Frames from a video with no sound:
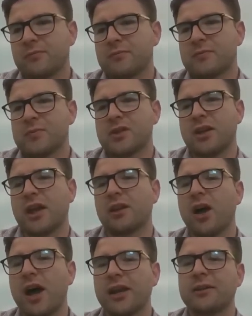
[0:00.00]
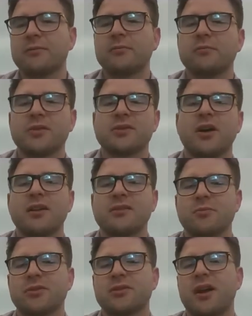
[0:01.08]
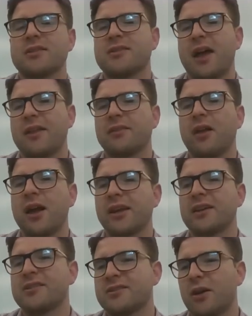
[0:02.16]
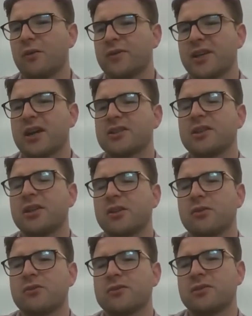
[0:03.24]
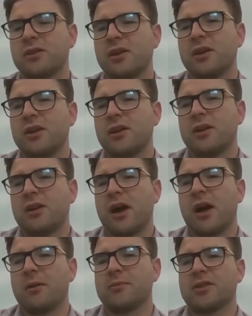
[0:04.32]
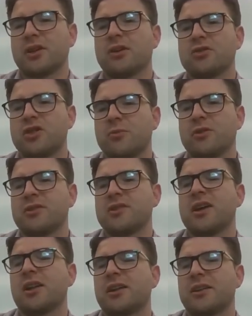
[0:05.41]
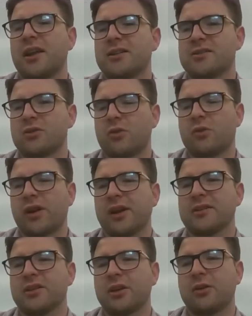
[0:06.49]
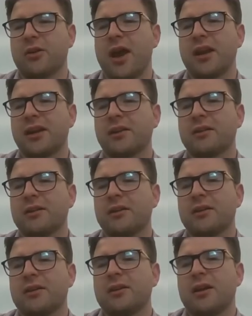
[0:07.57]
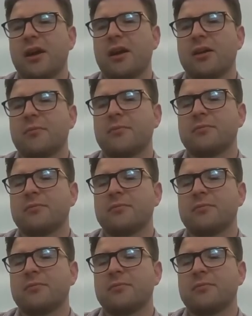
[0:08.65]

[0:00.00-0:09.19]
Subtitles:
So yeah, lighting, besides that, the lighting itself is actually used to contribute to telling that story and to creating a